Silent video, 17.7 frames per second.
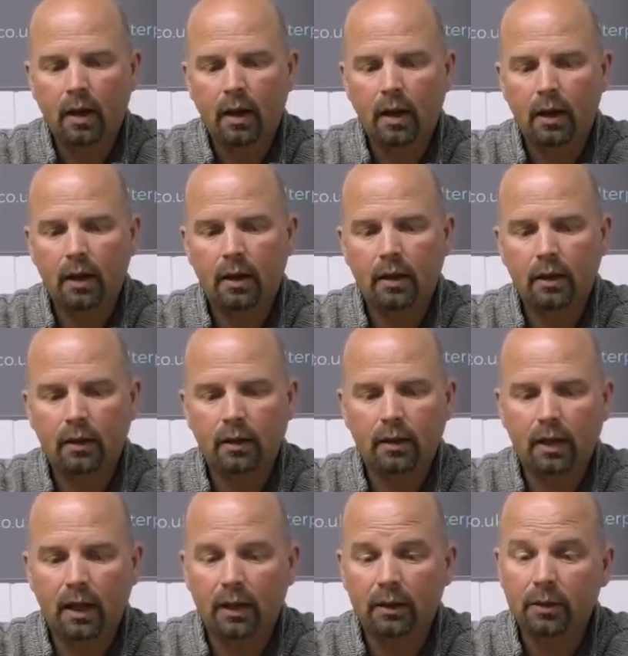
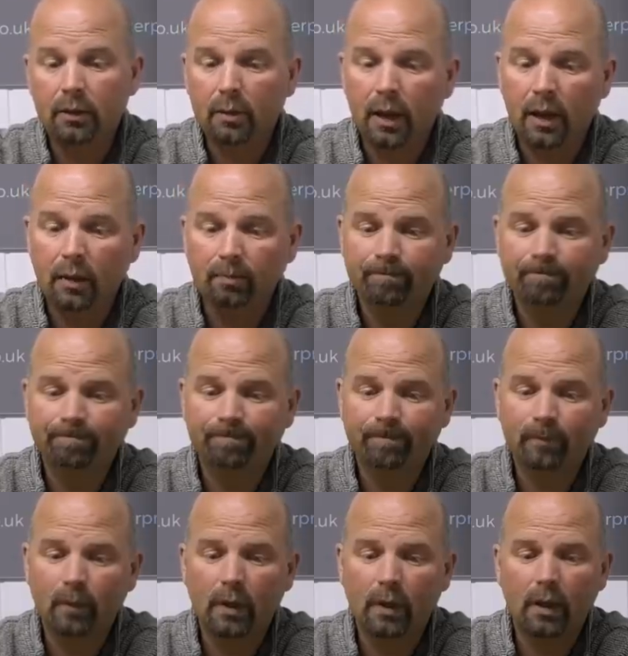And I'll do that,
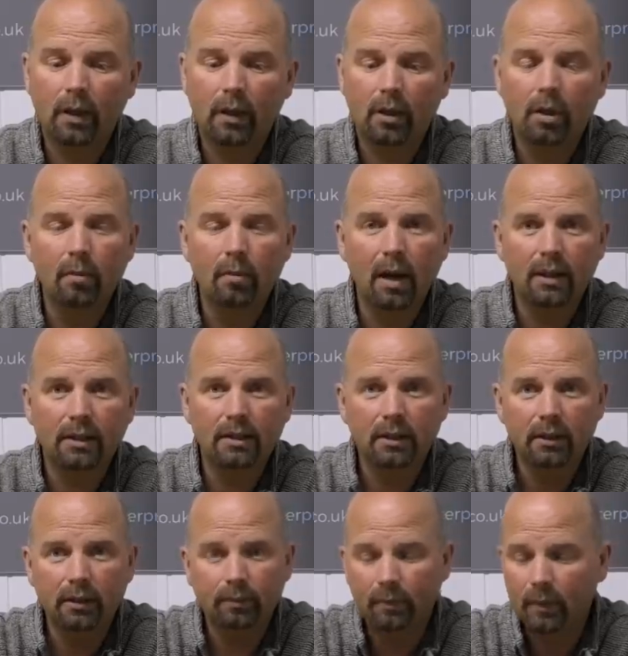come back to
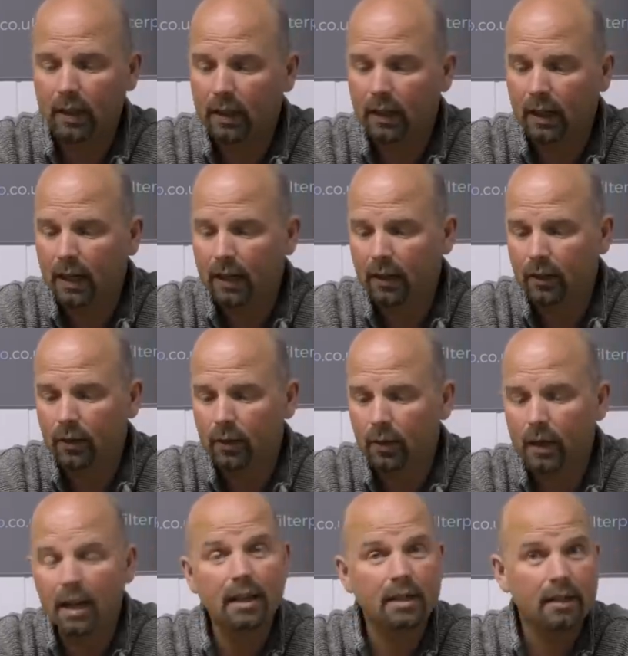you and let you
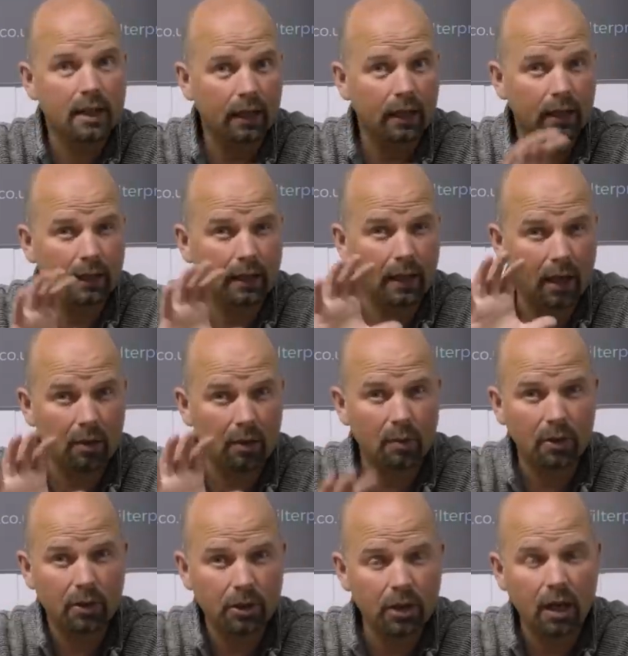know exactly how
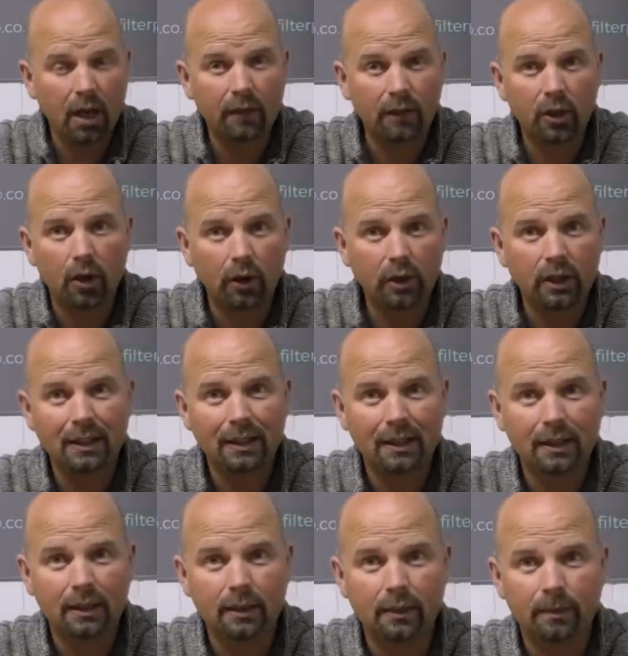much I've got in
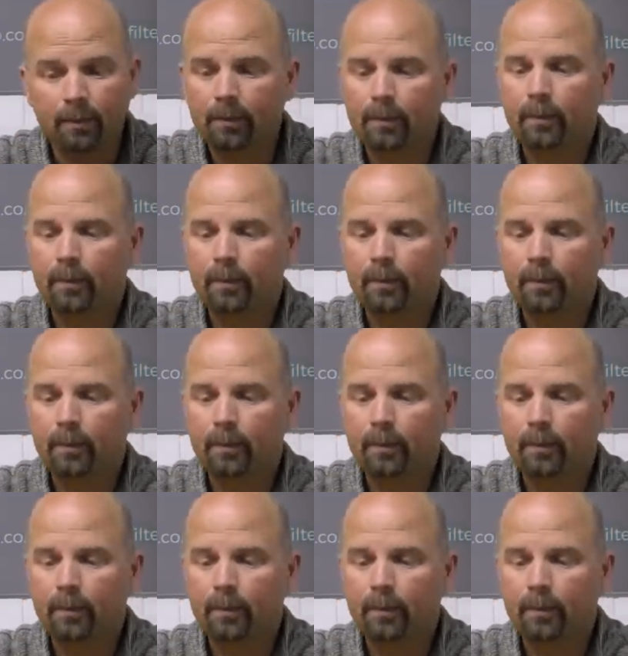here.